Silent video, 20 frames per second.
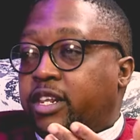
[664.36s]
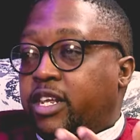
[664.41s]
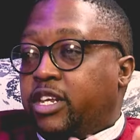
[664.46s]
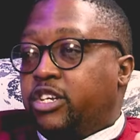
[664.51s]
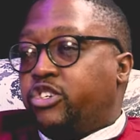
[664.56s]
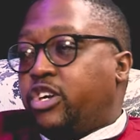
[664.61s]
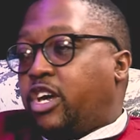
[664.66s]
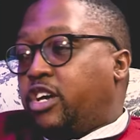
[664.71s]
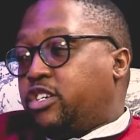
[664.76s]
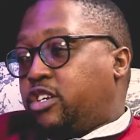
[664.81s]
that
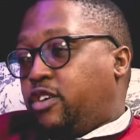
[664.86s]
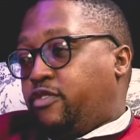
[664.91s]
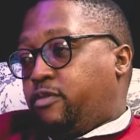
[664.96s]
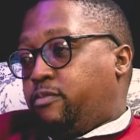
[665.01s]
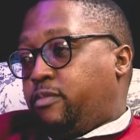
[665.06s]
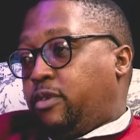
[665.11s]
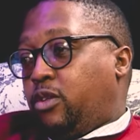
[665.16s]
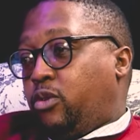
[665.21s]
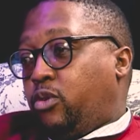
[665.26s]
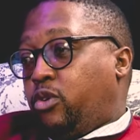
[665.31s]
injunction
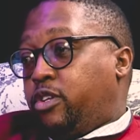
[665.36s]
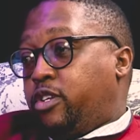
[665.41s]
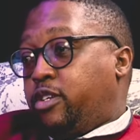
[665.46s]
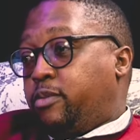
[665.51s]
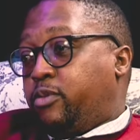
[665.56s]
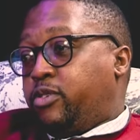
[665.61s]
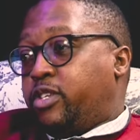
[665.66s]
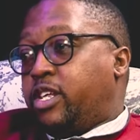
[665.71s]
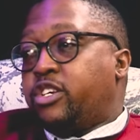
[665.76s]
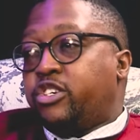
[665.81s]
from the Lord.
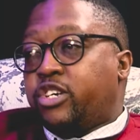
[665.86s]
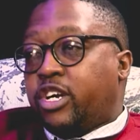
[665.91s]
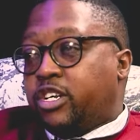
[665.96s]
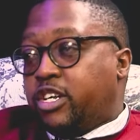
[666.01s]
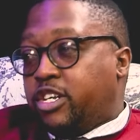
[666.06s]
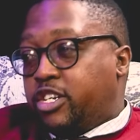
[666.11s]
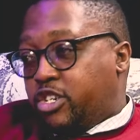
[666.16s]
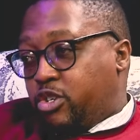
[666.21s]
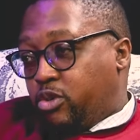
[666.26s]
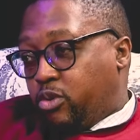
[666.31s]
Because that
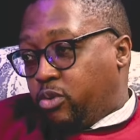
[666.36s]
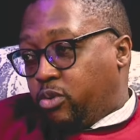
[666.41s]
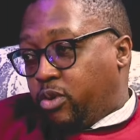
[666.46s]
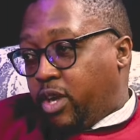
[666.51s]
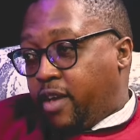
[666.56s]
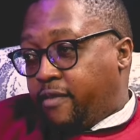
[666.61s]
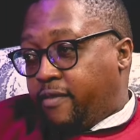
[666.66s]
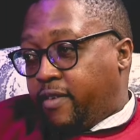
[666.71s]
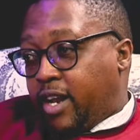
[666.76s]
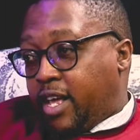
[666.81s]
injunction is due
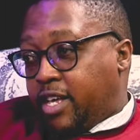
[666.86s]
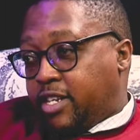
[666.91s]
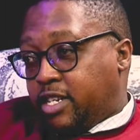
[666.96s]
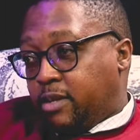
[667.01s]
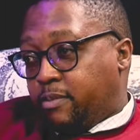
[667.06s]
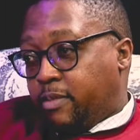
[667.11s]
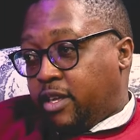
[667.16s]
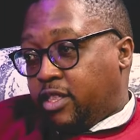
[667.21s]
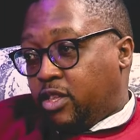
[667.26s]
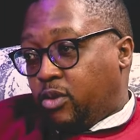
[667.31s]

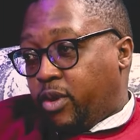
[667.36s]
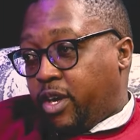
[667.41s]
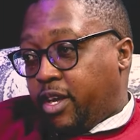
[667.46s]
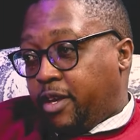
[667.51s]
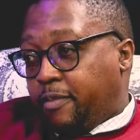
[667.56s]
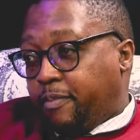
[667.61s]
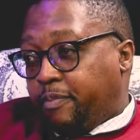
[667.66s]
everlasting, by the way.